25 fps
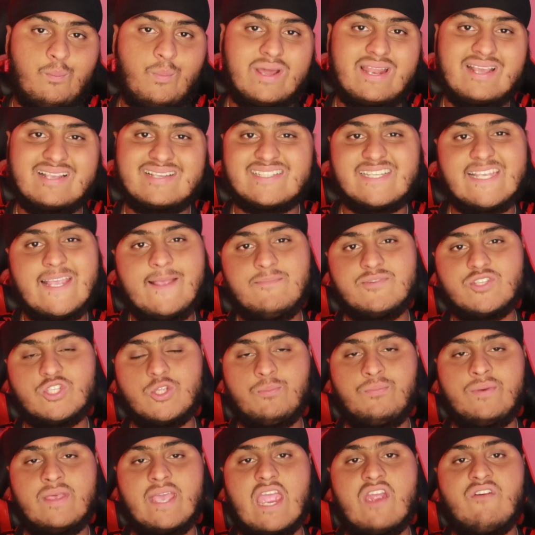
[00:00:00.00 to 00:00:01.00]
But there seems
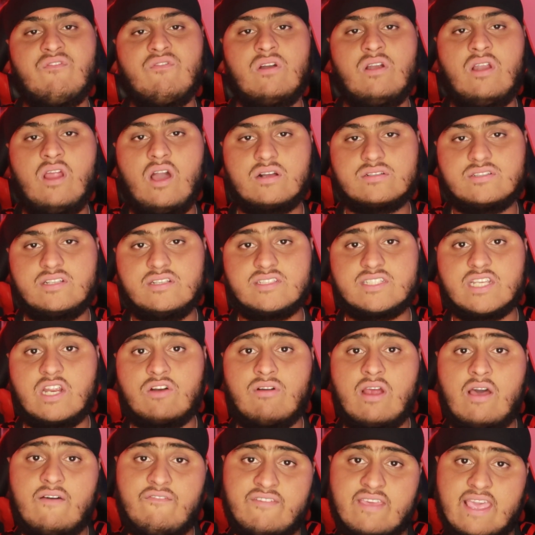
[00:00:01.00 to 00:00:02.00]
to be a reluctance
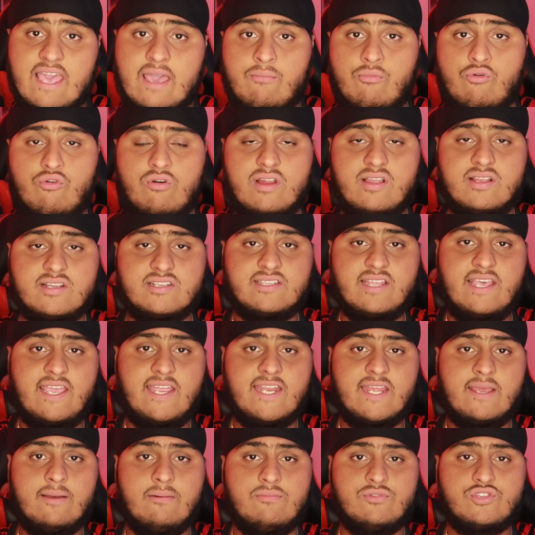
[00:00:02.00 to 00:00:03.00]
around the Emirates
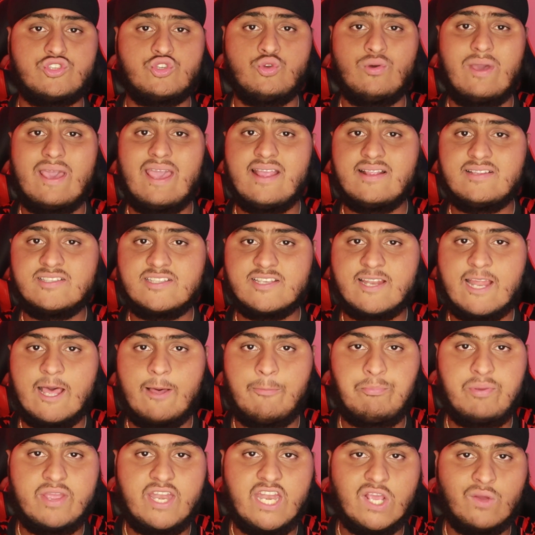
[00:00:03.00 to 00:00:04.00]
Stadium to enter
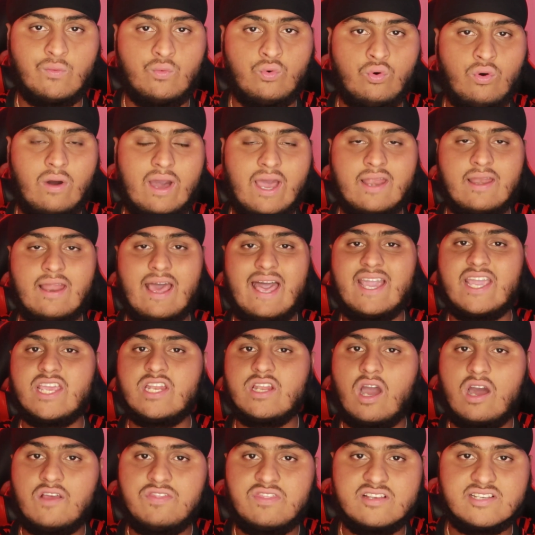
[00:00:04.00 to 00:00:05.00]
that bidding war, and I
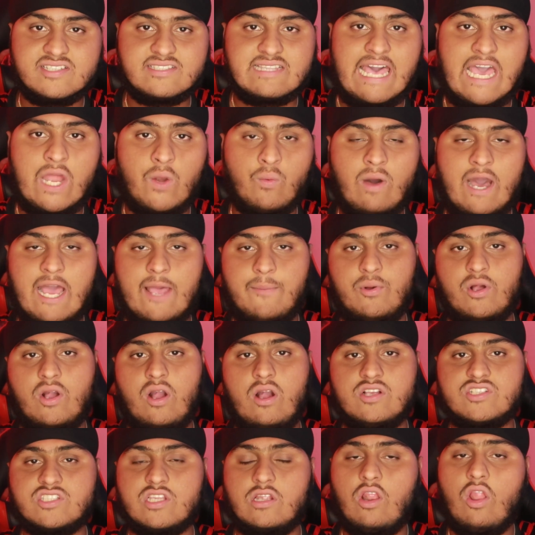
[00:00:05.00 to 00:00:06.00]
can understand why,
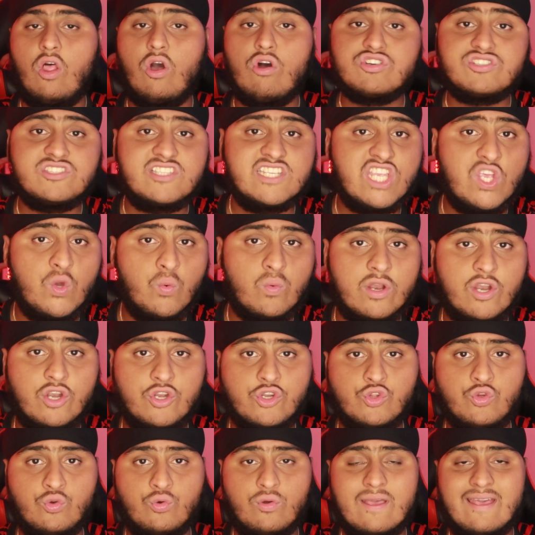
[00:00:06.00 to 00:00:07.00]
because the last thing you want to
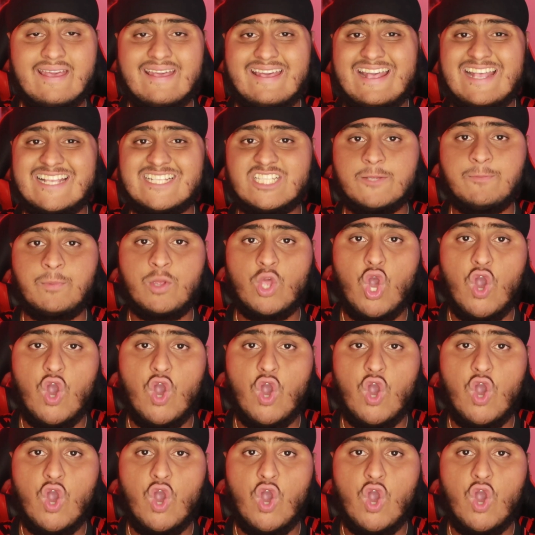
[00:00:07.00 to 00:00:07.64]
do is to be